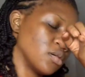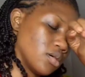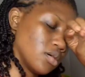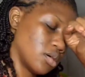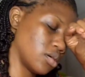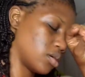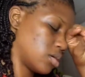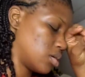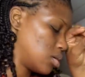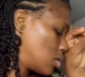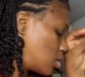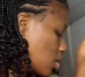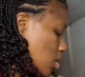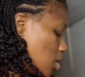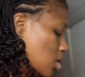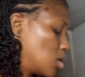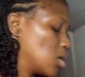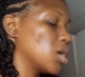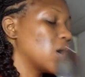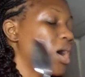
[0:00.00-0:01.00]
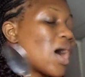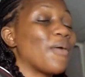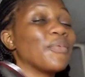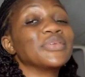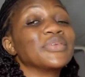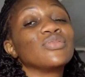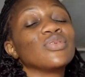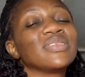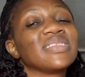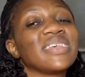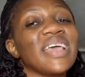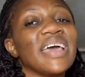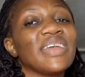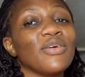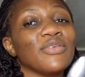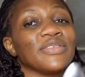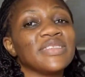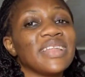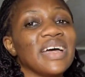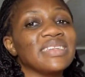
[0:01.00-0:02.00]
Oh, I was so scared
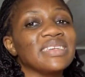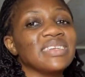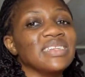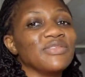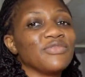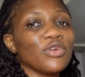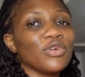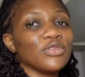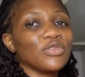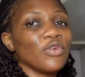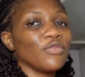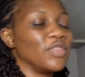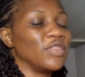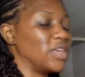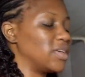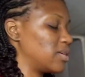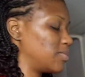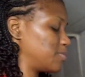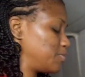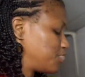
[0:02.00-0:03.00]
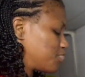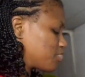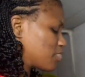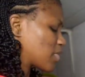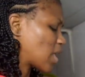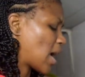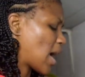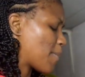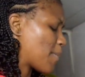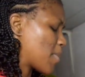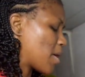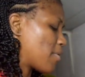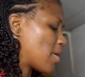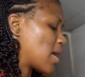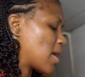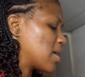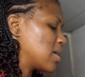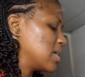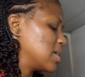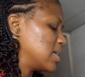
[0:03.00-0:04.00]
of standing in front of the
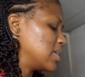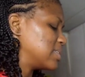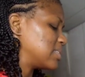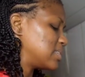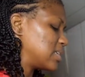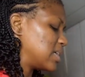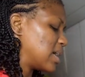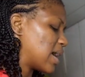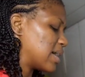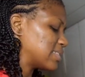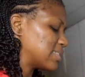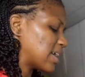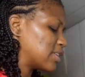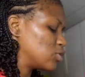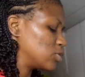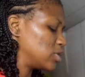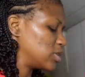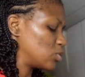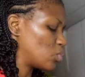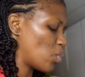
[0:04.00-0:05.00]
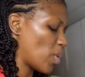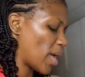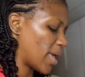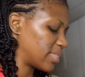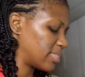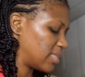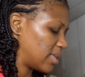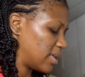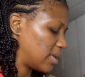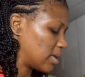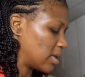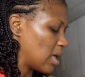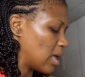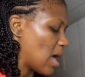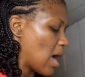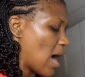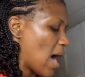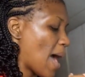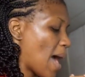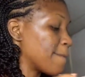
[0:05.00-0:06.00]
camera. See guys, I do this weird thing.
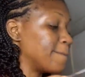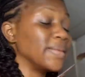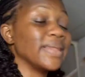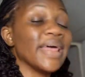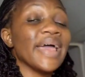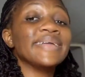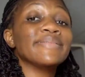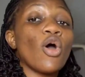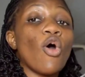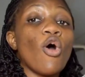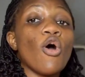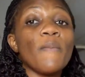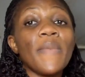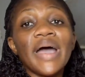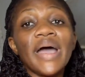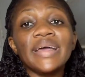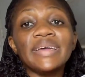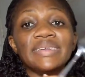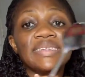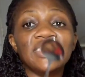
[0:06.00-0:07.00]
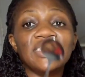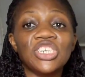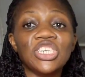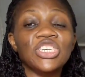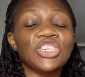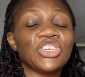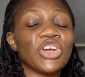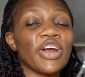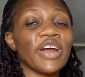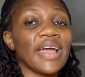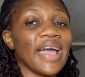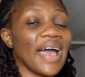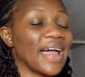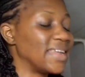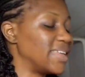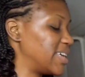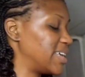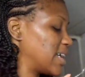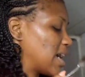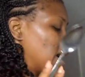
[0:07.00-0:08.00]
I blend all my ginger,
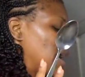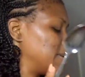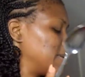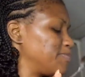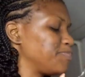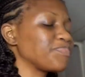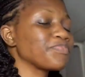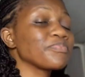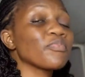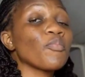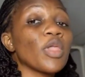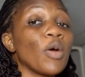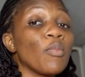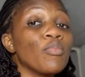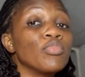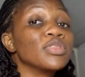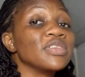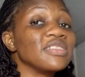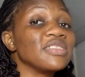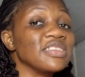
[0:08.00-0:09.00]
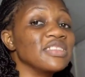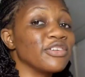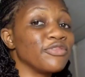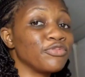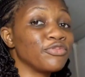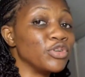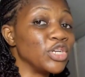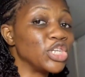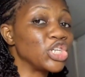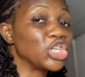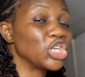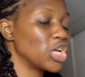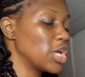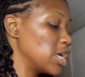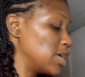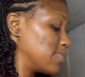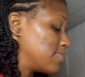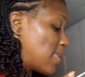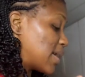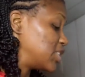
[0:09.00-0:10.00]
garlic, and put it in the fridge.
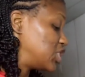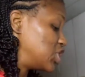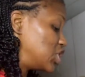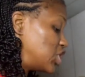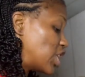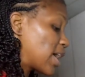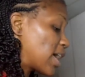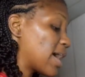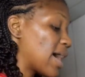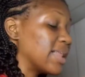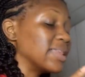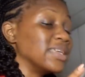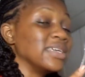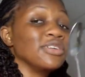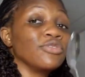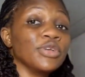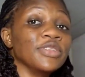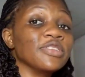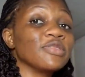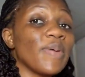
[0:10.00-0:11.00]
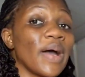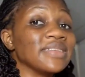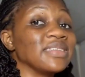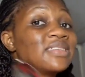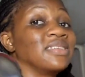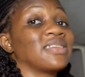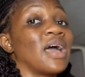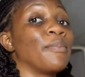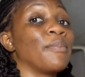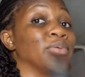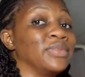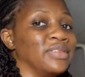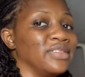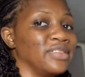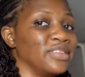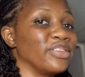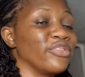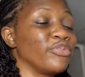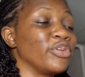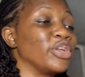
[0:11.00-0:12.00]
My ginger, garlic, green spices, I put
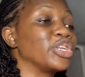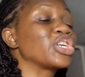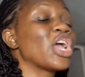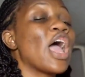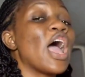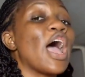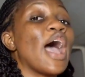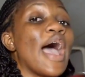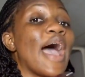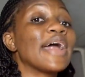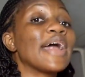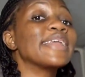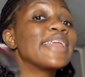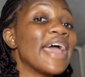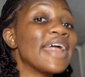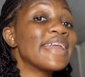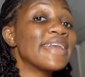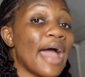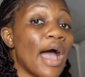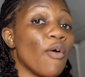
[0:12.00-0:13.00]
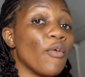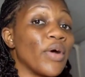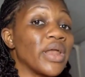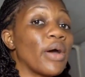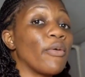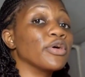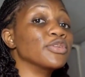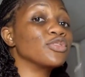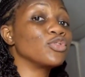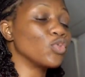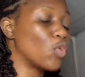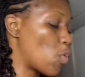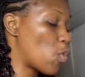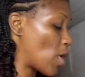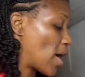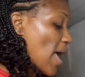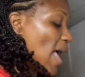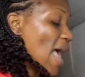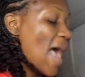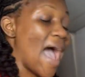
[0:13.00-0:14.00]
it in the fridge. And then now when I want to
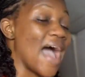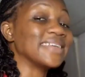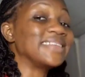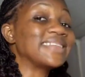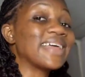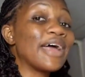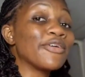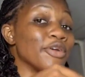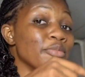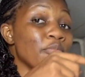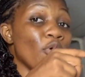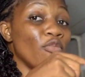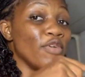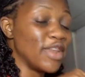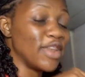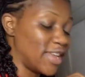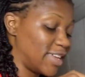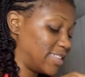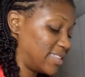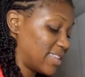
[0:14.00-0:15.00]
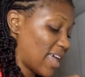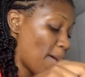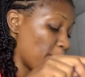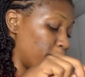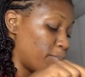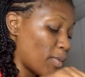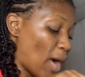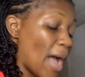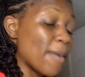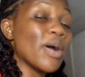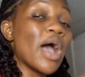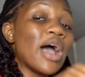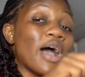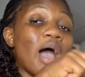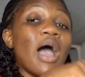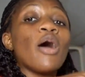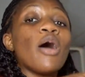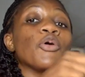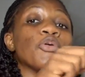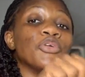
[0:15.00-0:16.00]
cook, I start removing it and
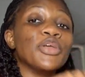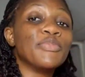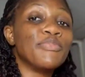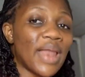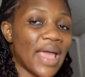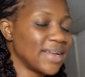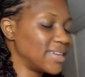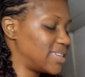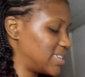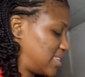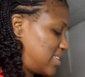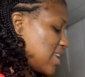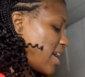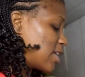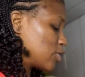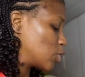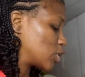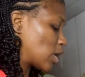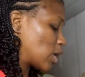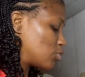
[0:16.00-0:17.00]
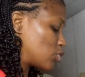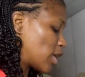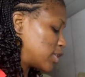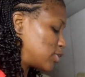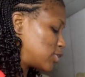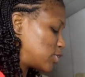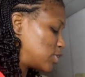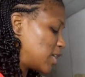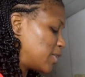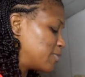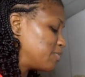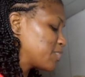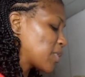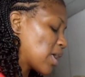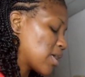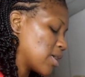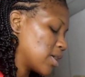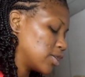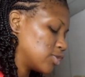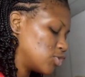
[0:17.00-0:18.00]
I'll reblend it. That's what I'm trying to see.
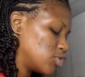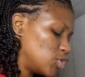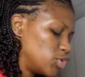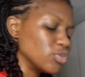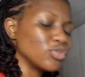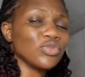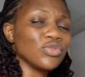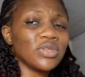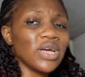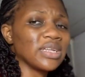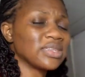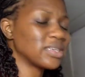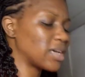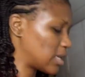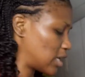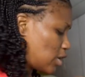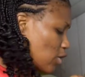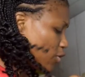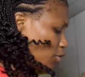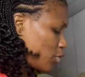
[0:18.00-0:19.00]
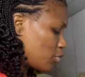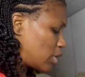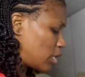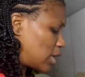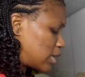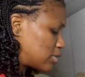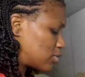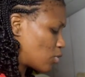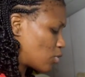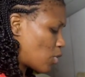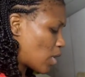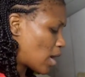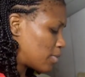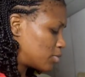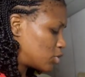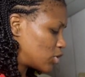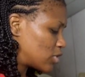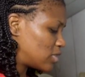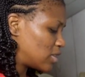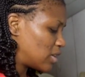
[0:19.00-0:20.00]
Do you do that? Can any of you relate? Oh,
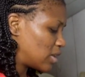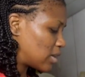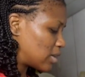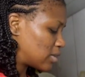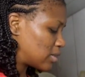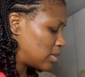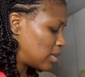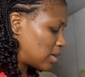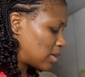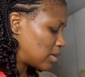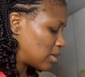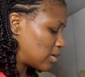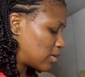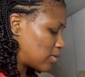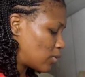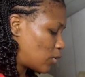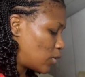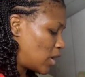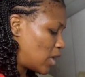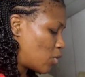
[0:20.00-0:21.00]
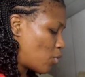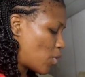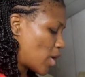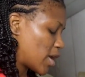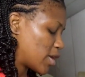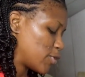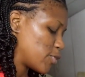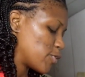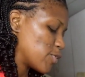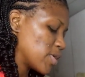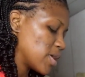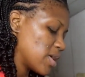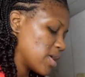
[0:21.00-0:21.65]
I'm just the only weirdo.